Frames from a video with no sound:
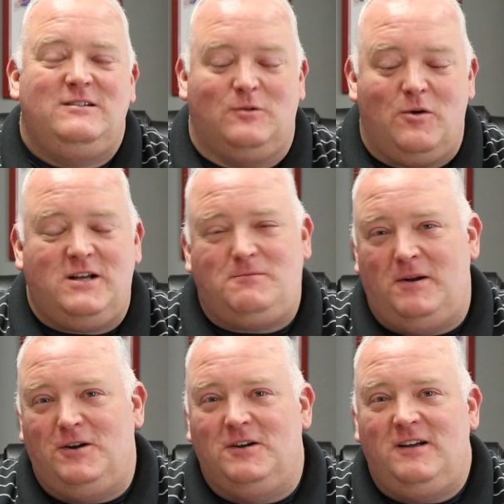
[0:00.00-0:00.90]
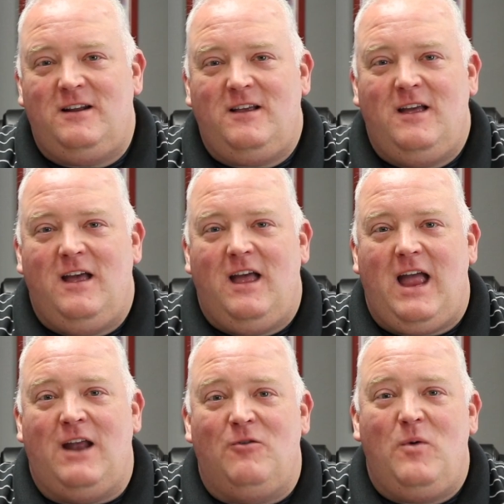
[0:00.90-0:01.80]
the Lord has been good,
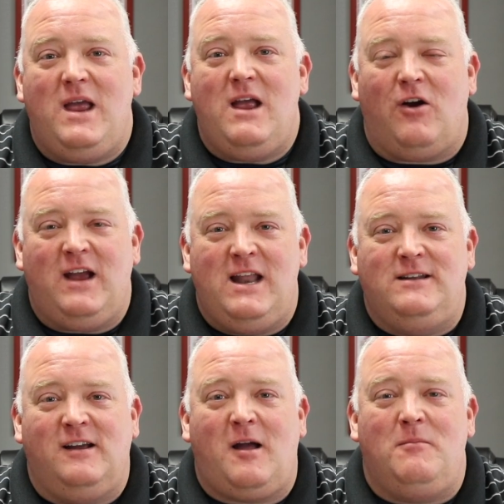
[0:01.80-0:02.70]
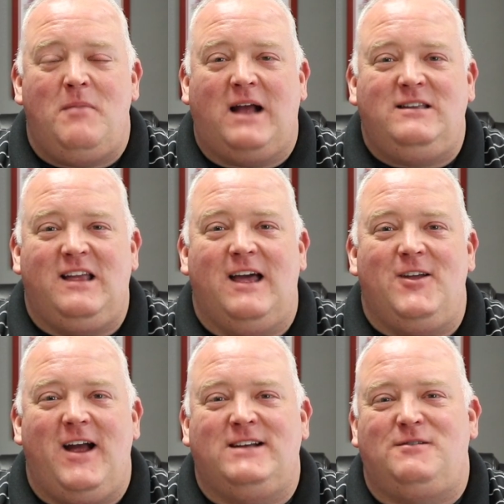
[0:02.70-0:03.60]
and we are getting to come back
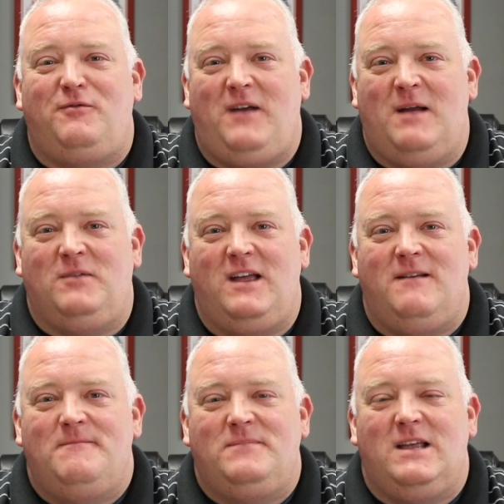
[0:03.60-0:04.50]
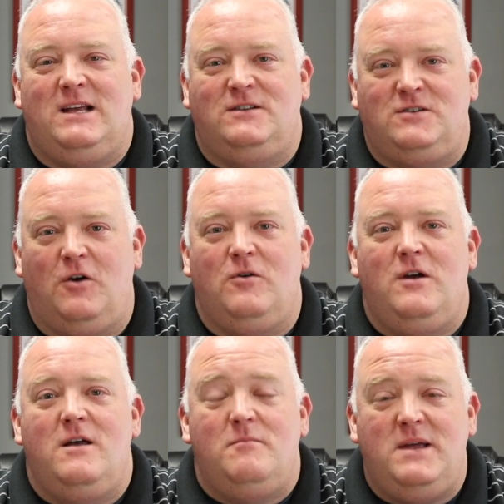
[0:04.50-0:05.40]
together as a family. And
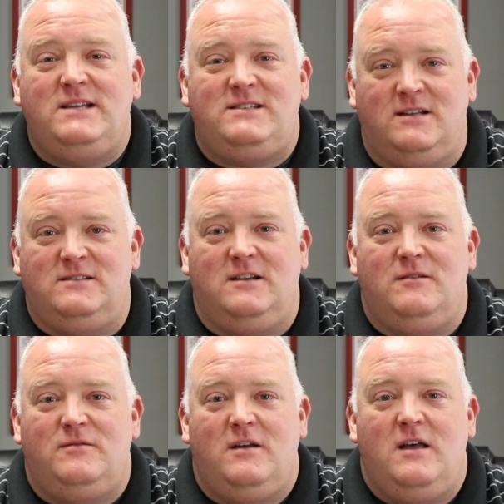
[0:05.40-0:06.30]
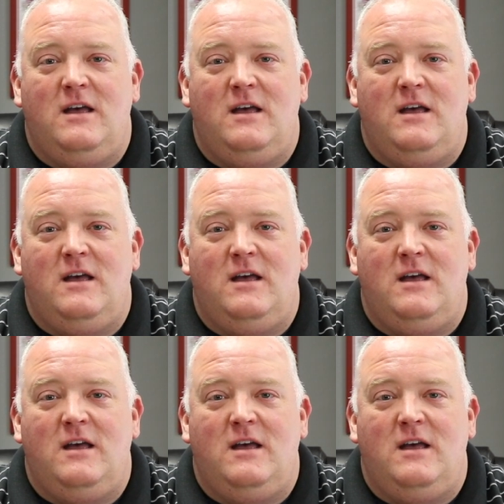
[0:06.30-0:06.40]
so be sensitive.